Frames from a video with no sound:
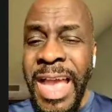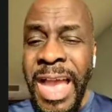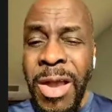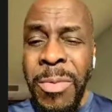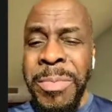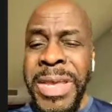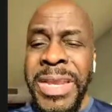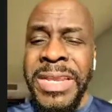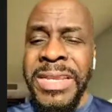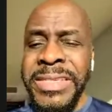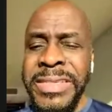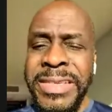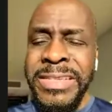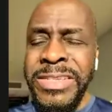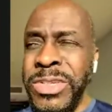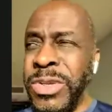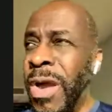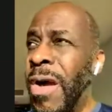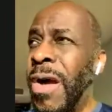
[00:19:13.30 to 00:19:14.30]
How many
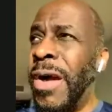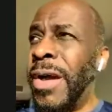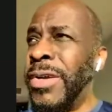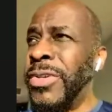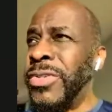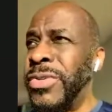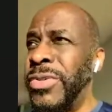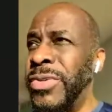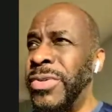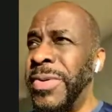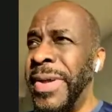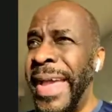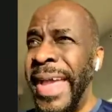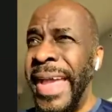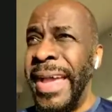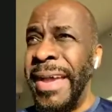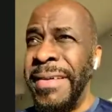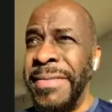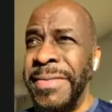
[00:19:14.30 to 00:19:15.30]
scars do you
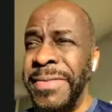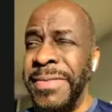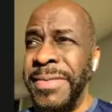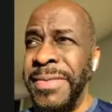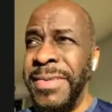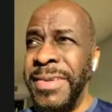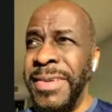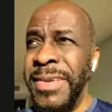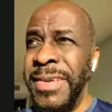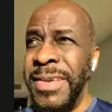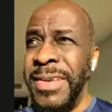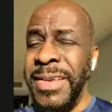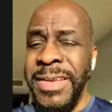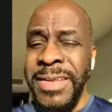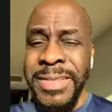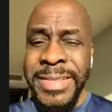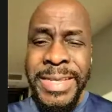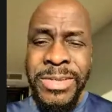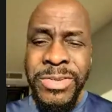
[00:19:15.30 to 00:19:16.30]
have
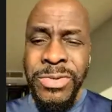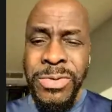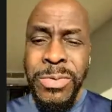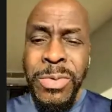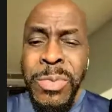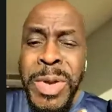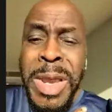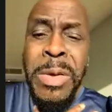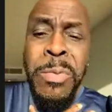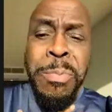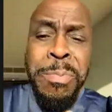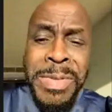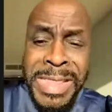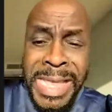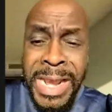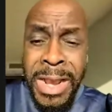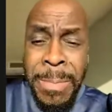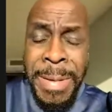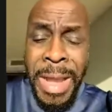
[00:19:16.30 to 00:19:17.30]
and
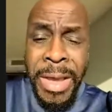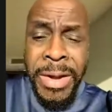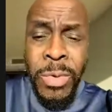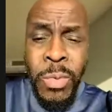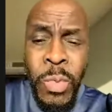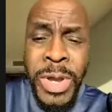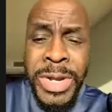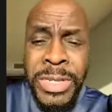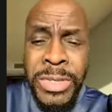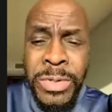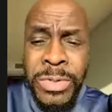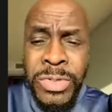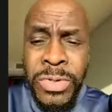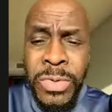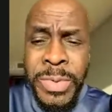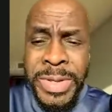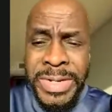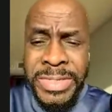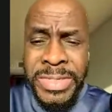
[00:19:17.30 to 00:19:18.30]
think about it. What do you
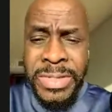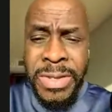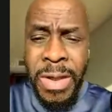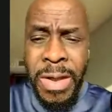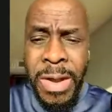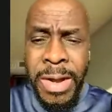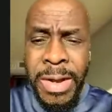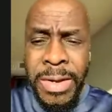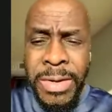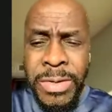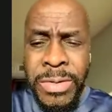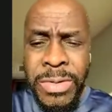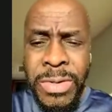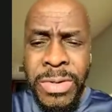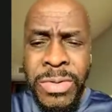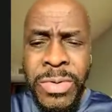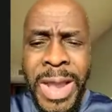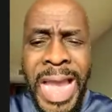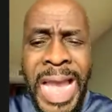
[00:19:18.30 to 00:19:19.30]
do with a scar?
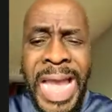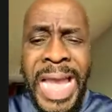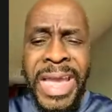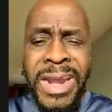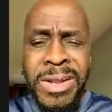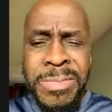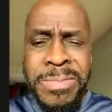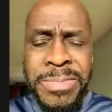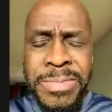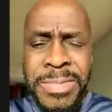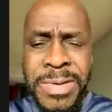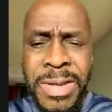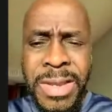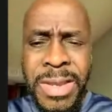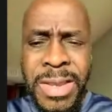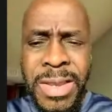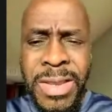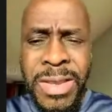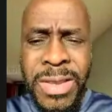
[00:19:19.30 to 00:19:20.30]
You hide them,
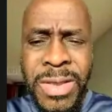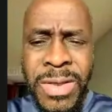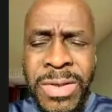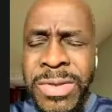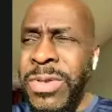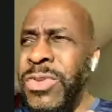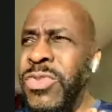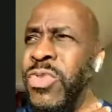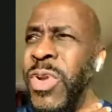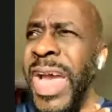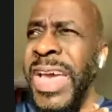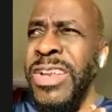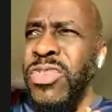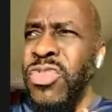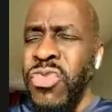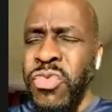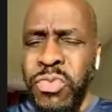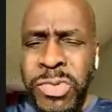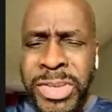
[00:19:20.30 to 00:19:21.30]
or you try
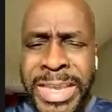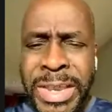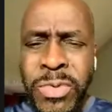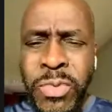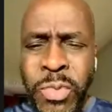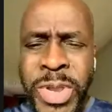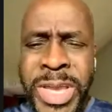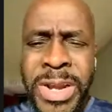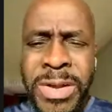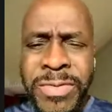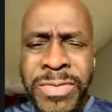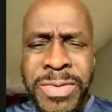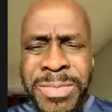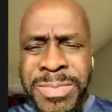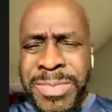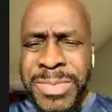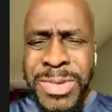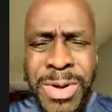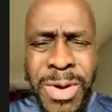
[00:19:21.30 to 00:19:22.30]
to get rid of
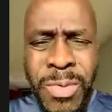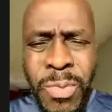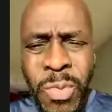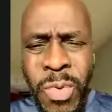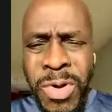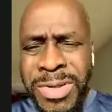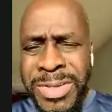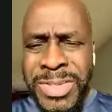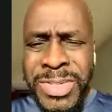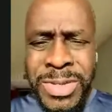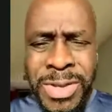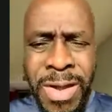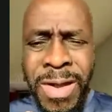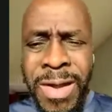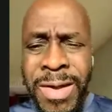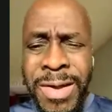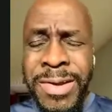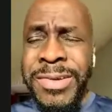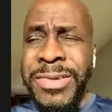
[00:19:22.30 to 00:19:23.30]
them. You don't want
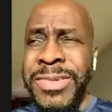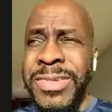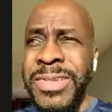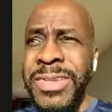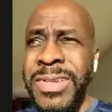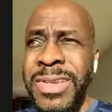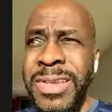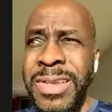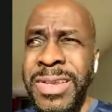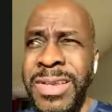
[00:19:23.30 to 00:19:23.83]
scars.